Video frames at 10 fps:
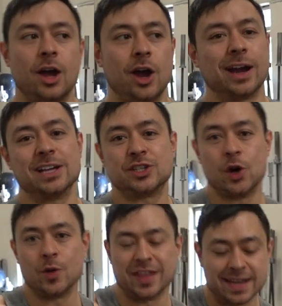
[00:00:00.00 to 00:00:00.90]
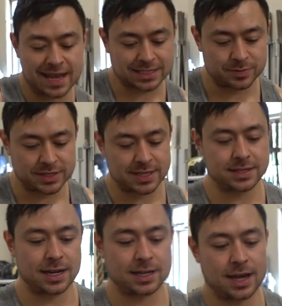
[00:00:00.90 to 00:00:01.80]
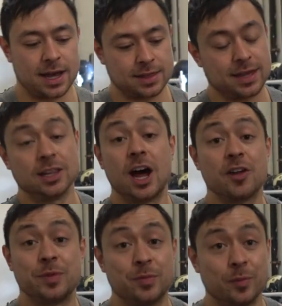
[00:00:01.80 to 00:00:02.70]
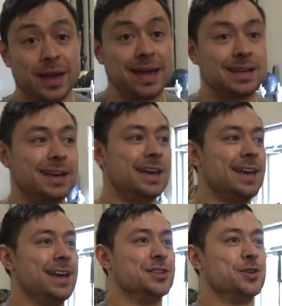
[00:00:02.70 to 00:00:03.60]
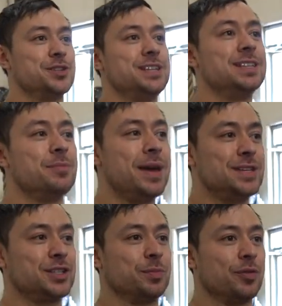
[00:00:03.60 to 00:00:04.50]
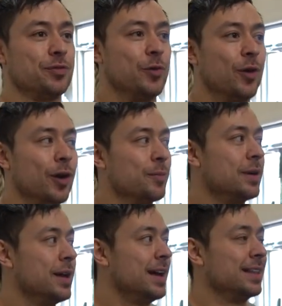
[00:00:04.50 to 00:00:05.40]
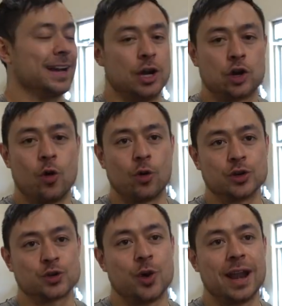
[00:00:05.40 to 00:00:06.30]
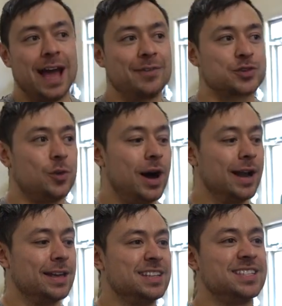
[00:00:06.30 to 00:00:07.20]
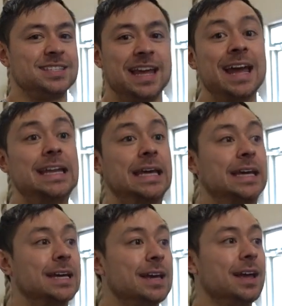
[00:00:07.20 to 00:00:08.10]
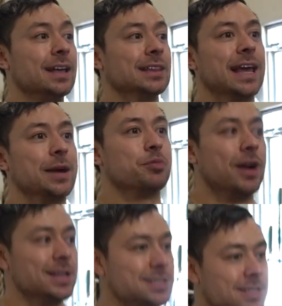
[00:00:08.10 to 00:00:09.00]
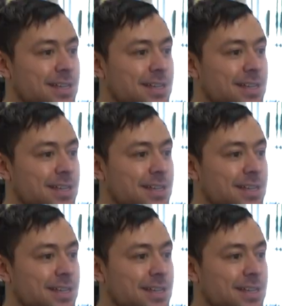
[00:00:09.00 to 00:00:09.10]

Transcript: All right, so the next mistake that a lot that a lot of people make is you'll see them basically perform like a quarter squat, half squat, standing leg press